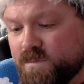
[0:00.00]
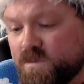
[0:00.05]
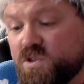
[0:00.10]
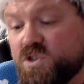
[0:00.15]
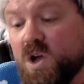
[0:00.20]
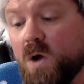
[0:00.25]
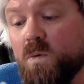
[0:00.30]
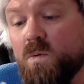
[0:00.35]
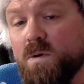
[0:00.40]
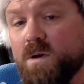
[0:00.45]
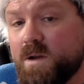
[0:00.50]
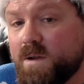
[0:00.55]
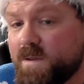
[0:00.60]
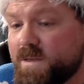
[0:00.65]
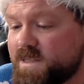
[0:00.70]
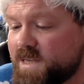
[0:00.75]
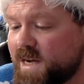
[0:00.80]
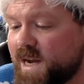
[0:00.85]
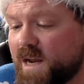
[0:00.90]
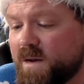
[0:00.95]
"Don't,"
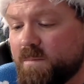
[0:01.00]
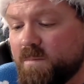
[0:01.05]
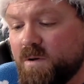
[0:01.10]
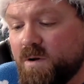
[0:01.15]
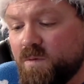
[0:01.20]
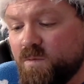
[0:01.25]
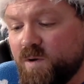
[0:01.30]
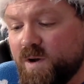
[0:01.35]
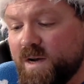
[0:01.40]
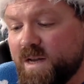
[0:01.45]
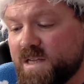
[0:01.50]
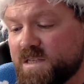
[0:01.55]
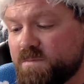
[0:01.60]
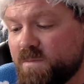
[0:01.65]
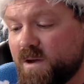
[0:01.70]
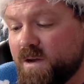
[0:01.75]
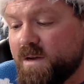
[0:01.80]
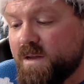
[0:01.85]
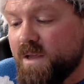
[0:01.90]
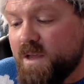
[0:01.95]
said Adam, reading his
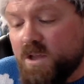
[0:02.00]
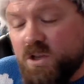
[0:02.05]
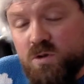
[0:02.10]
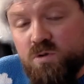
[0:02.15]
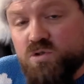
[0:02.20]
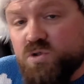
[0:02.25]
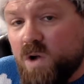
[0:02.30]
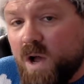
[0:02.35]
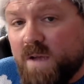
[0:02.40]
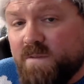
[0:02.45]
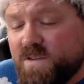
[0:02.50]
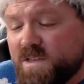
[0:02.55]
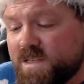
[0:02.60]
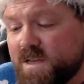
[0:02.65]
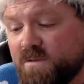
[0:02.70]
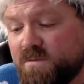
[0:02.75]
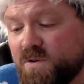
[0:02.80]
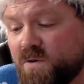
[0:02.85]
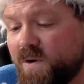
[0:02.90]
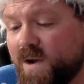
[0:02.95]
mind. "You'll drive
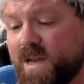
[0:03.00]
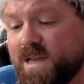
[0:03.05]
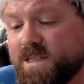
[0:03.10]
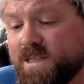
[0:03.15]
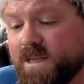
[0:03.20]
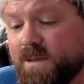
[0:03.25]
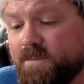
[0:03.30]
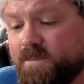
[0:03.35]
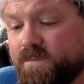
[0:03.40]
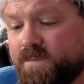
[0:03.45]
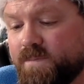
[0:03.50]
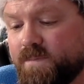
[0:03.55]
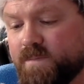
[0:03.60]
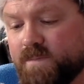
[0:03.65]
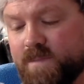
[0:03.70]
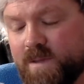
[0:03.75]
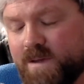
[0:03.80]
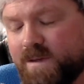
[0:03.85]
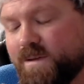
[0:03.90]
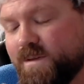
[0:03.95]
yourself crazy."
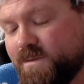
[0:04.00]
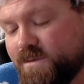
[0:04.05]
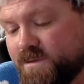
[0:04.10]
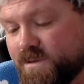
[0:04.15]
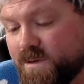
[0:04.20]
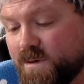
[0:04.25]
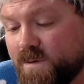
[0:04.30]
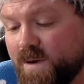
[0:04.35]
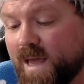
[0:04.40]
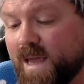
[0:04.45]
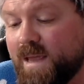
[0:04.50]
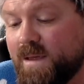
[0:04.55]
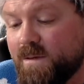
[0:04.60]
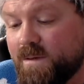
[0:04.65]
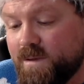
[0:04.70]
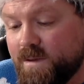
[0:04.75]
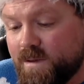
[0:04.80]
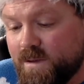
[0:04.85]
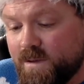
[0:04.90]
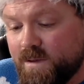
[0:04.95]
Too late,
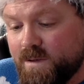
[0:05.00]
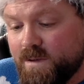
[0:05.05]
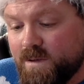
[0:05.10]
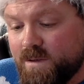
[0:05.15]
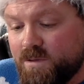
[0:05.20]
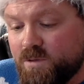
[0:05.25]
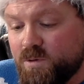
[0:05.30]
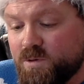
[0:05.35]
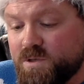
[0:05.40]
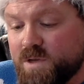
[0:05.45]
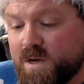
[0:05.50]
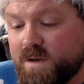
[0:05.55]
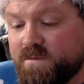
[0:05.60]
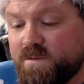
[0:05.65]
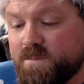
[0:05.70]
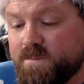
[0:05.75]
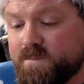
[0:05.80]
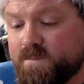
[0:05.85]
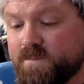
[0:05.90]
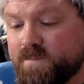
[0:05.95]
thought Donovan.